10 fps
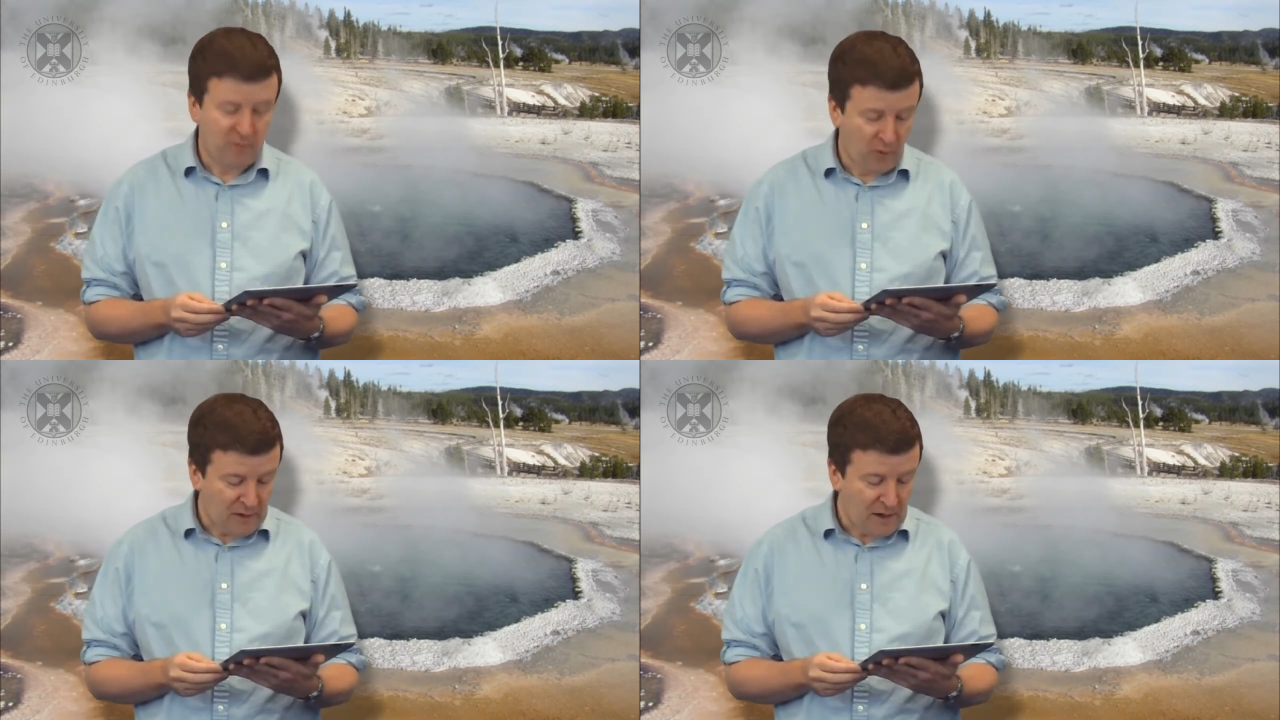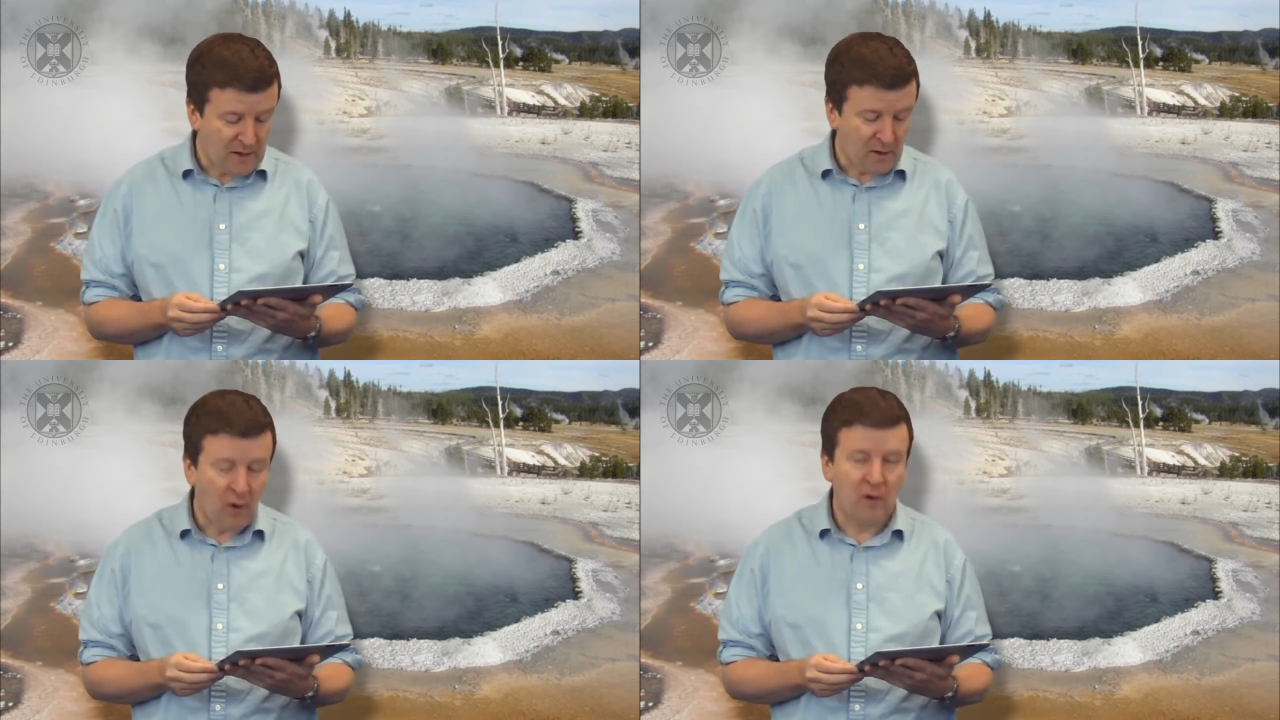
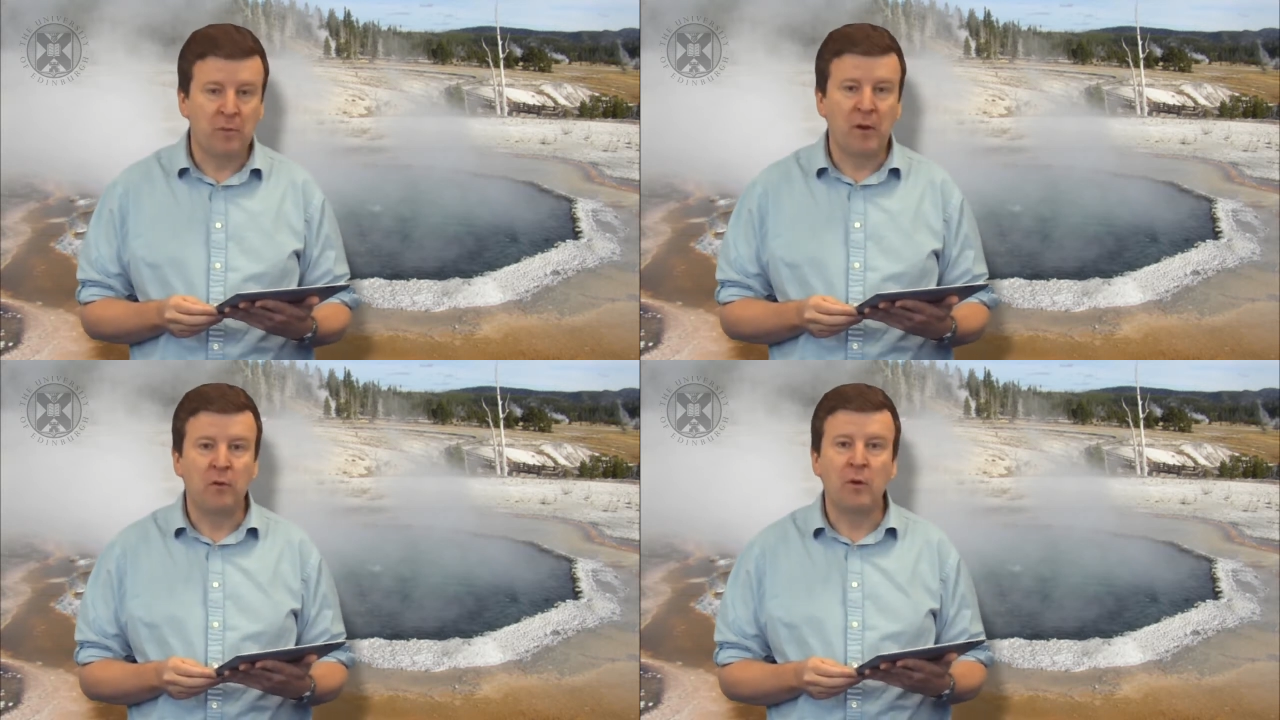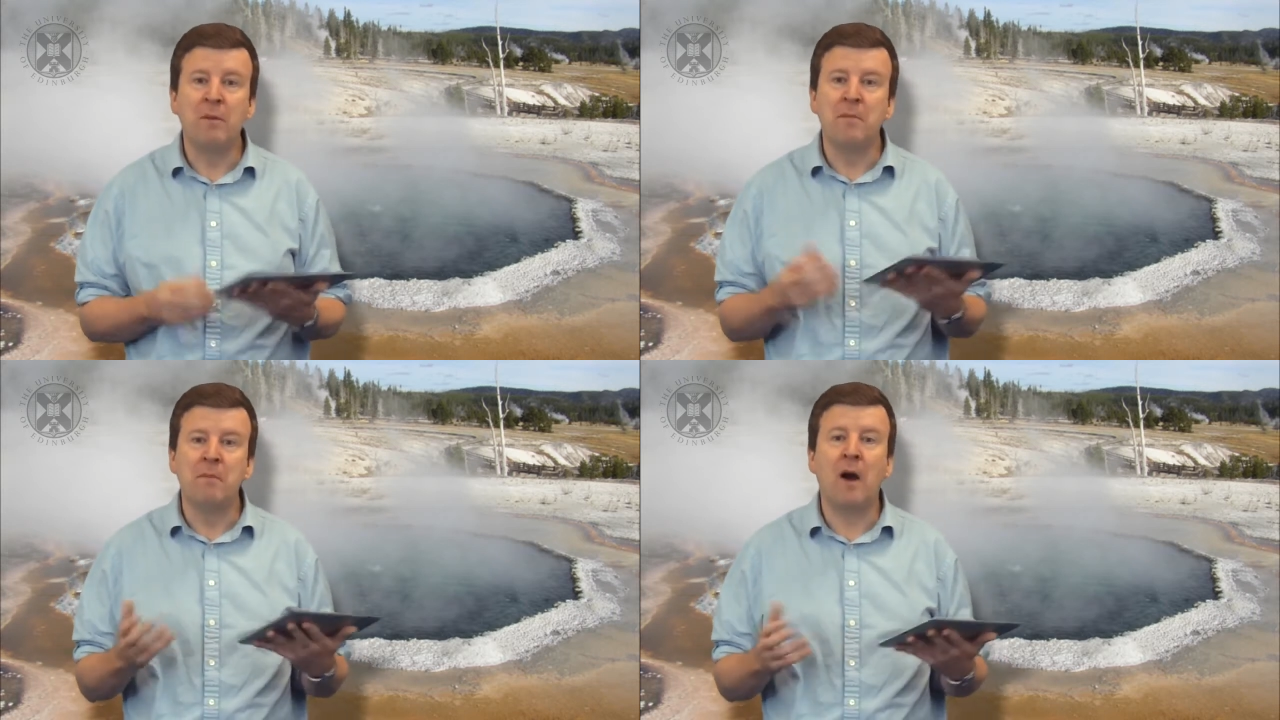volcanic hot springs would have
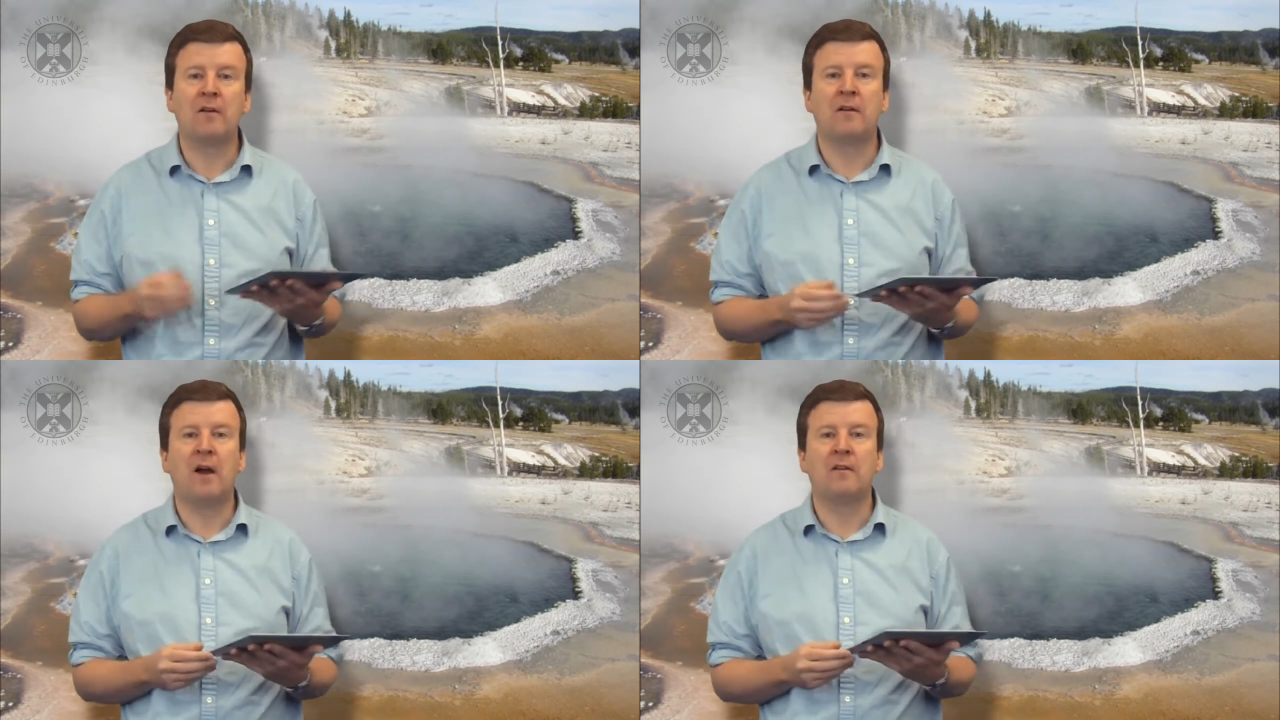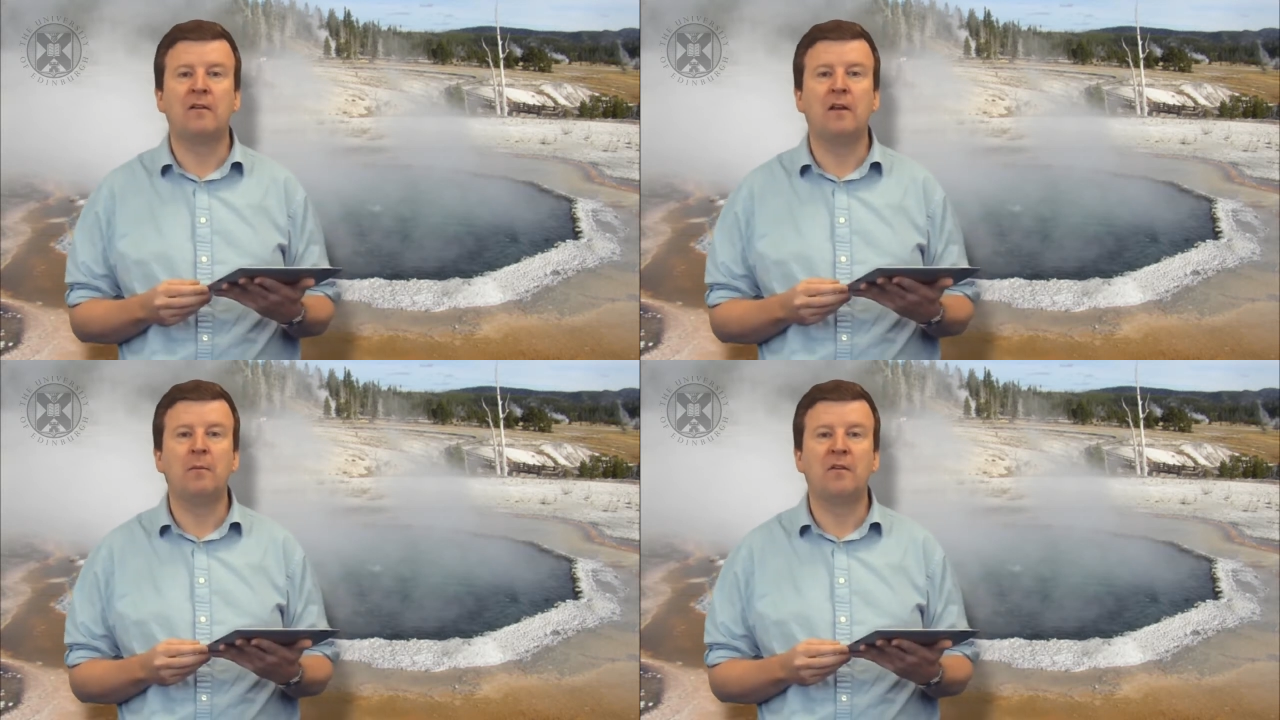been much like the
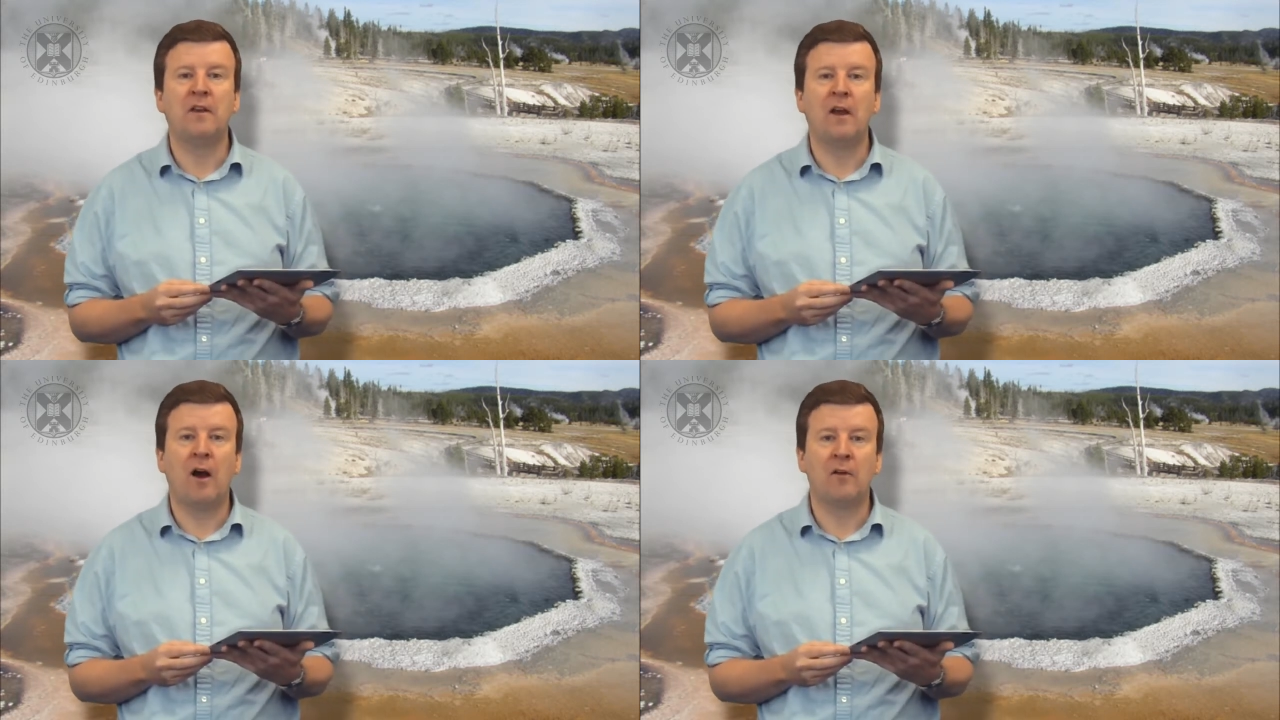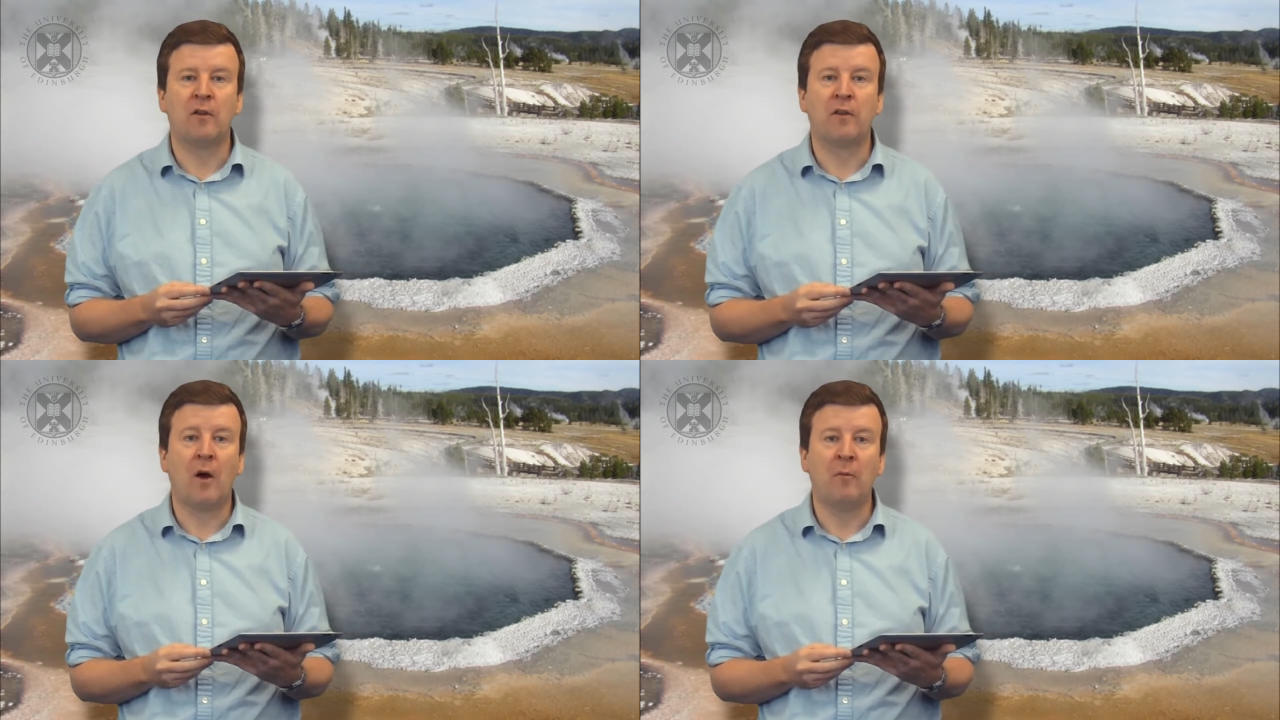deep sea
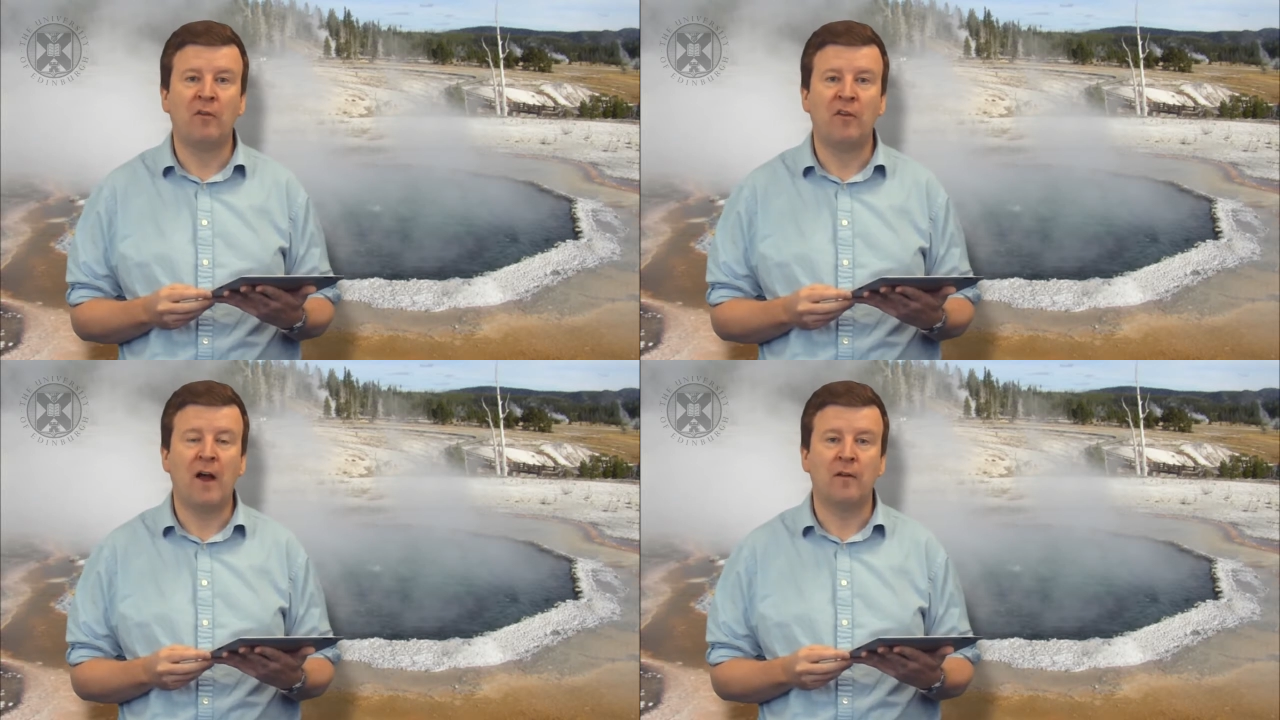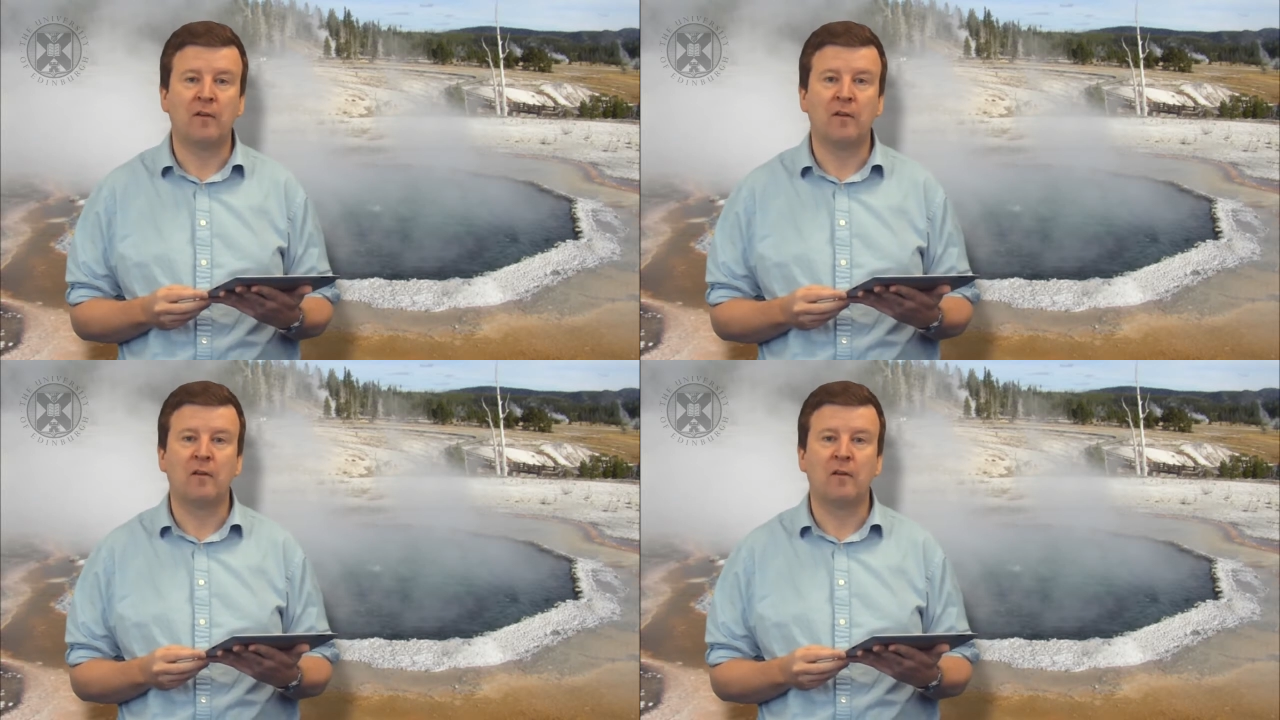hydrothermal vents.